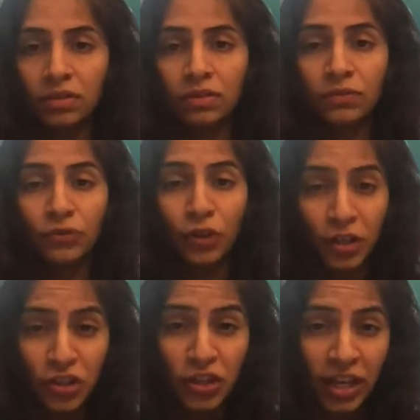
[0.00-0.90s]
for a
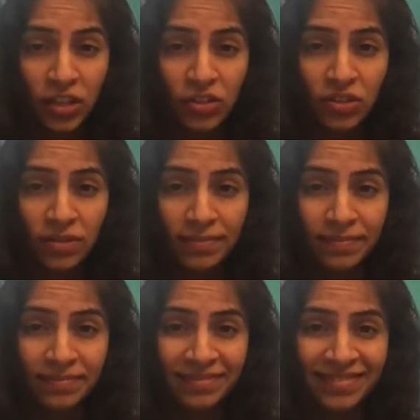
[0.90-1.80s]
change,
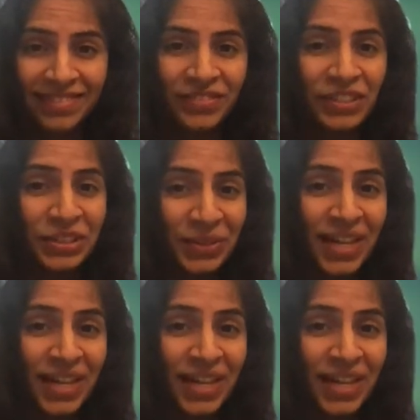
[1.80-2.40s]
Vidura